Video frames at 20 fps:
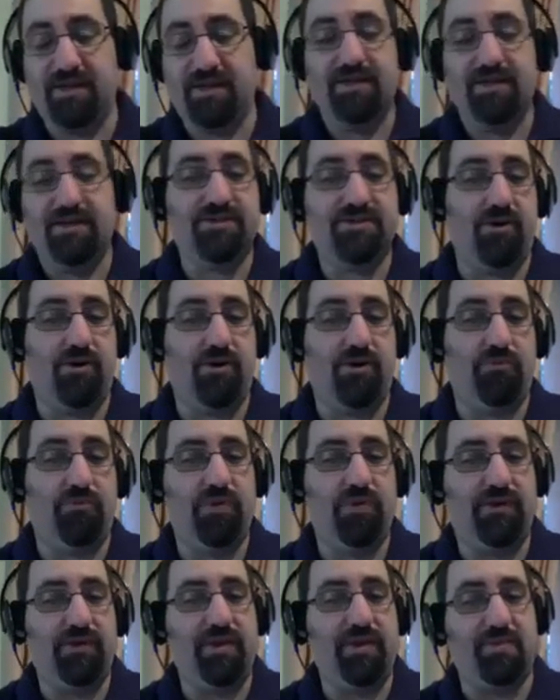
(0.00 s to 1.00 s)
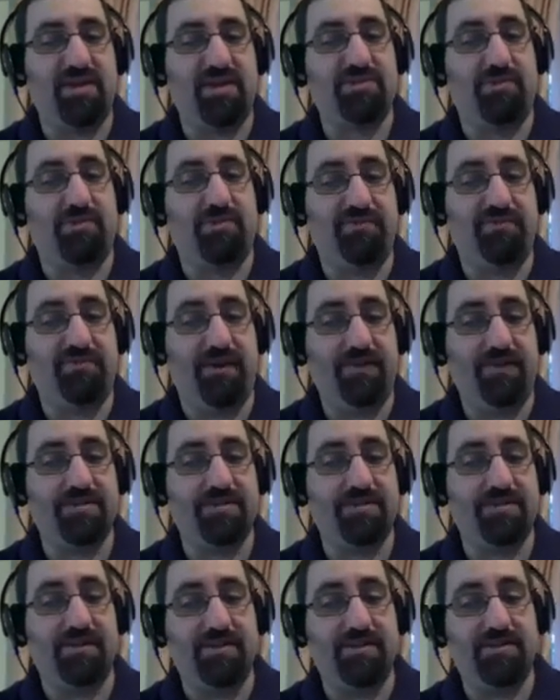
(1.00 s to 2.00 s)
So really the best way to find this
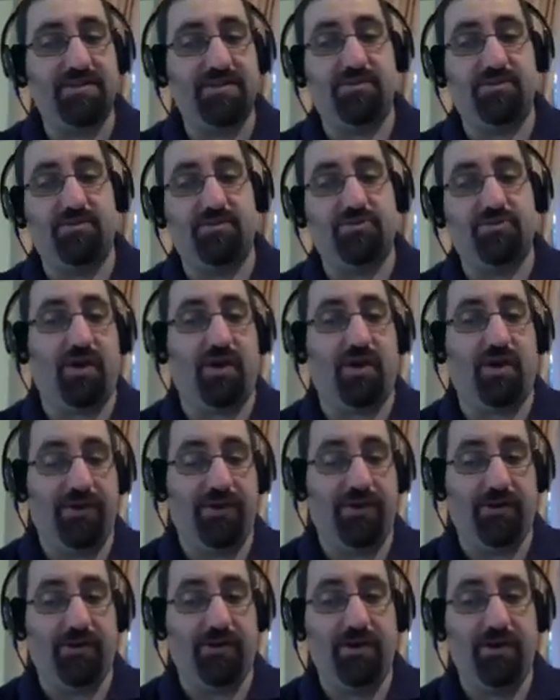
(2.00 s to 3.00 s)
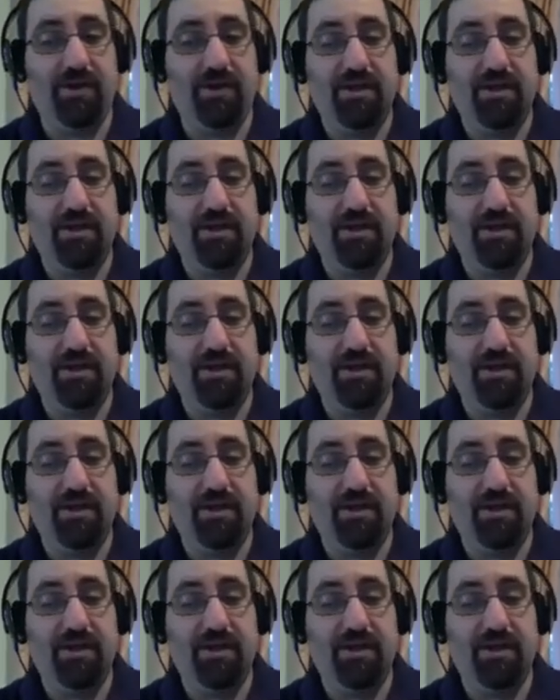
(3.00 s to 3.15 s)
is to trial and error.